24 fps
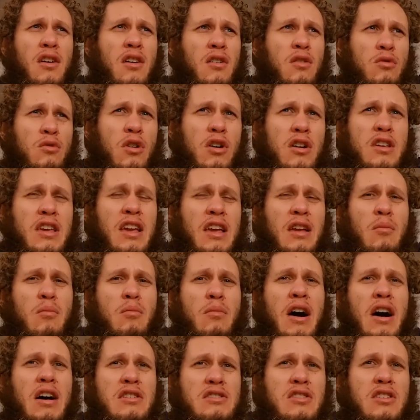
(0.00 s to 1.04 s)
looking
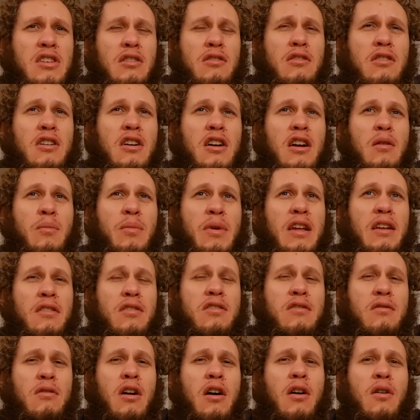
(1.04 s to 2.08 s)
muscular and being
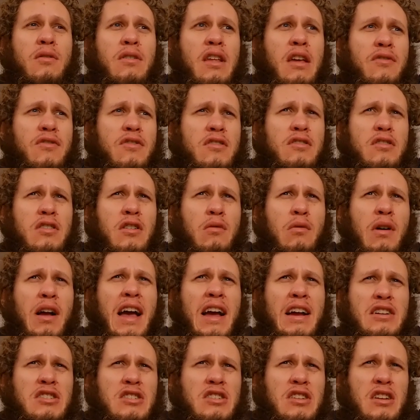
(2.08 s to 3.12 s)
thrown different
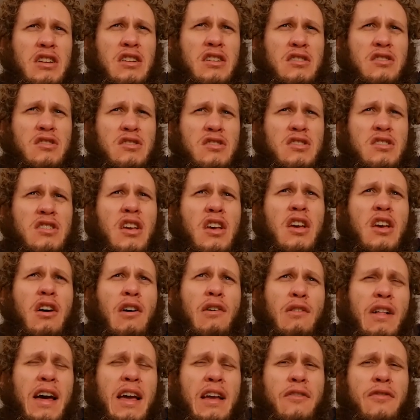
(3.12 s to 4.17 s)
directions,
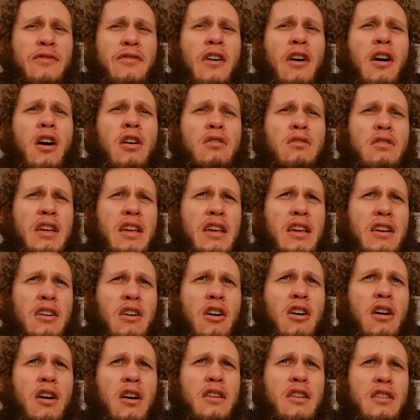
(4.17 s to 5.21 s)
like falling
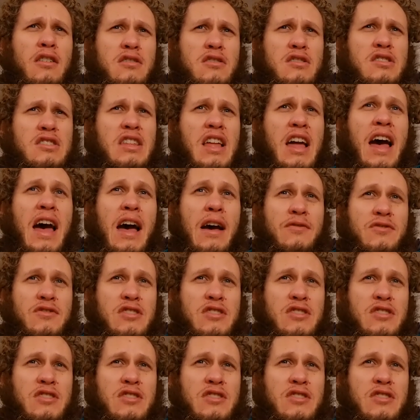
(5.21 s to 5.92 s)
on your staff,